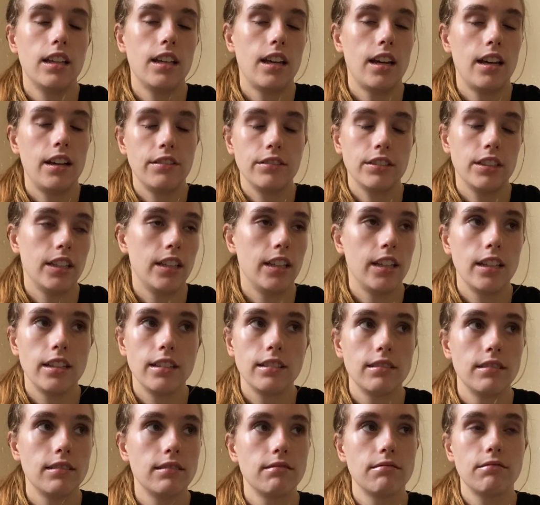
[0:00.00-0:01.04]

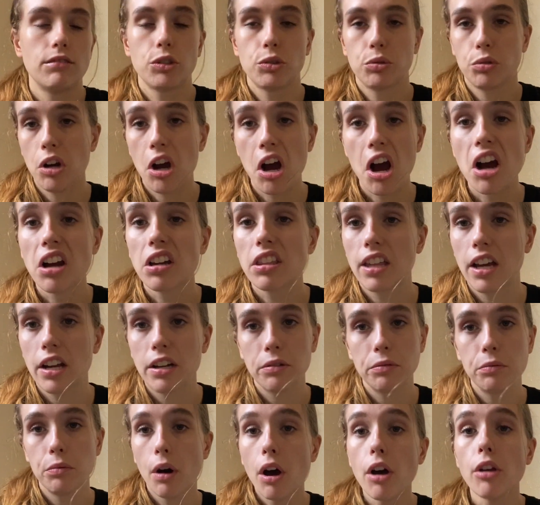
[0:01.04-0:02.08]
everything was wrong, that
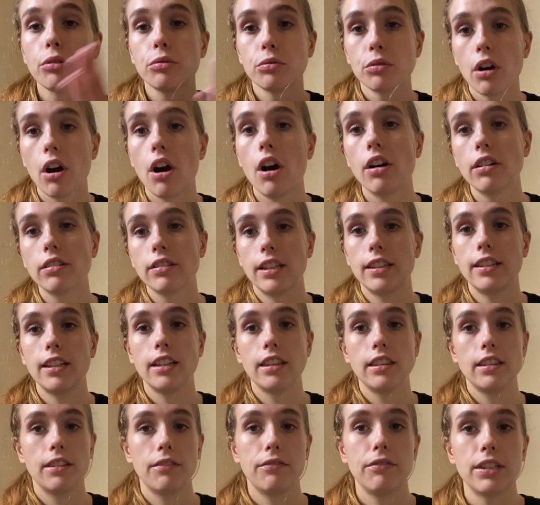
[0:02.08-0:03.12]
it was wrong, that the
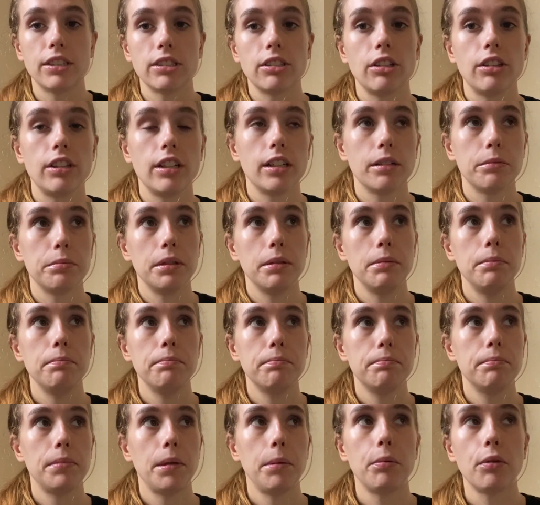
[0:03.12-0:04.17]
physical therapy
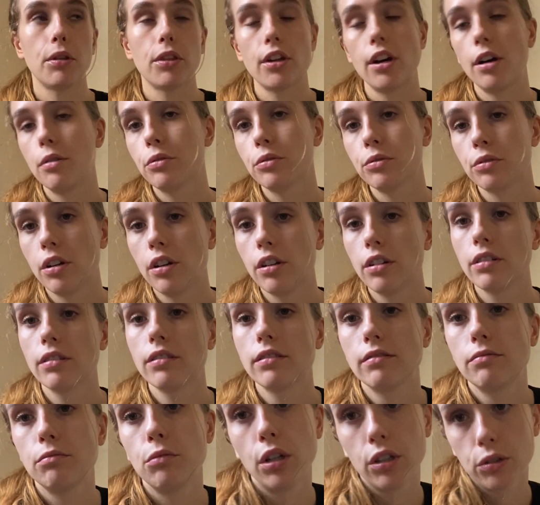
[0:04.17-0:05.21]
people thought was
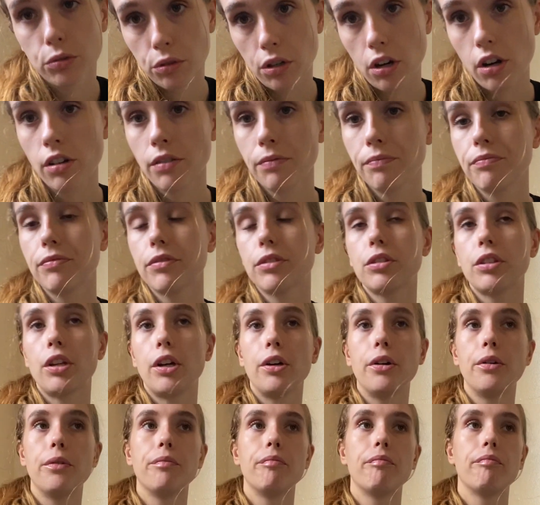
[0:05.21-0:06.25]
wrong.
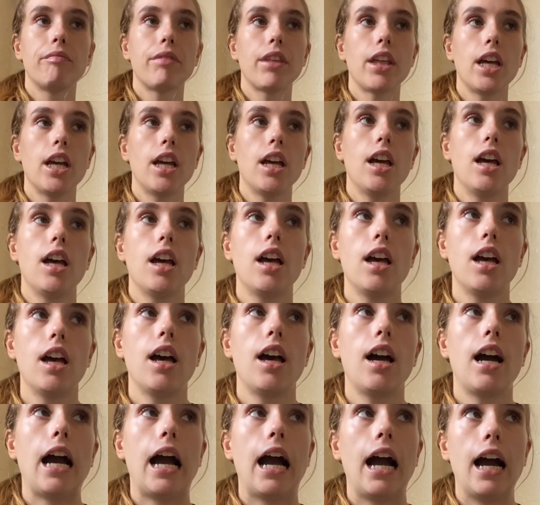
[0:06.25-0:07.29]
So
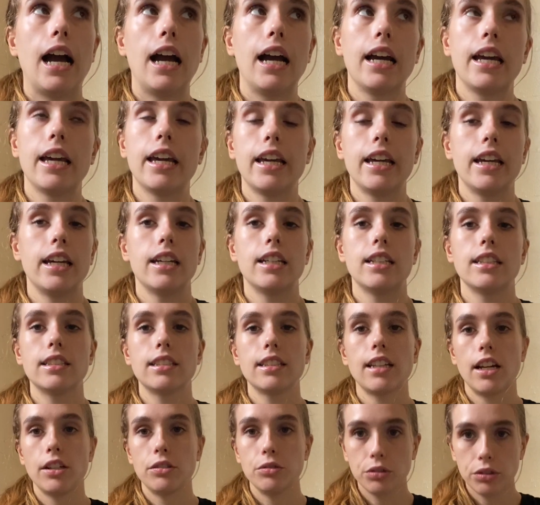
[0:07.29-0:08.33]
I
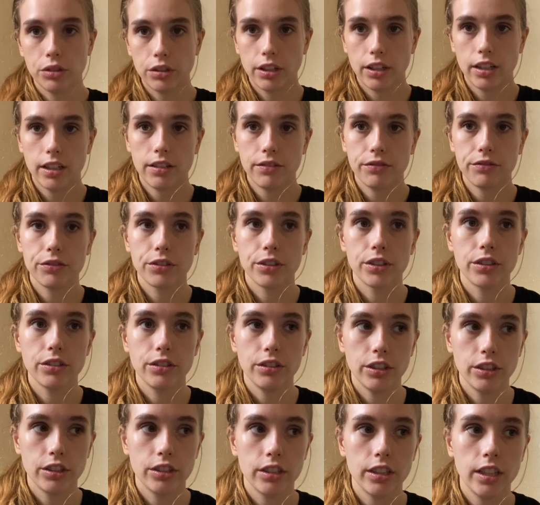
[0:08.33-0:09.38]
scheduled for
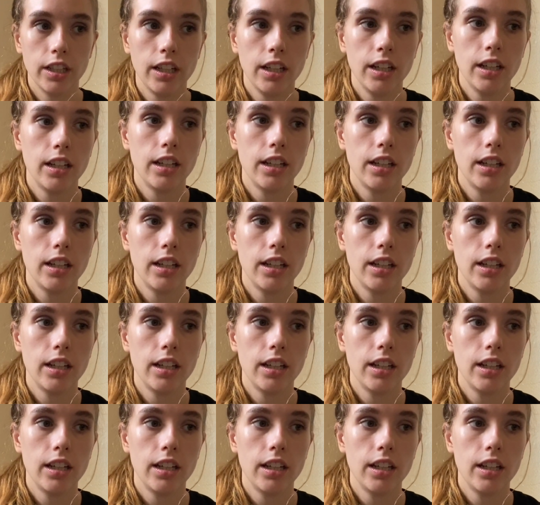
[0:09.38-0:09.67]
surgery.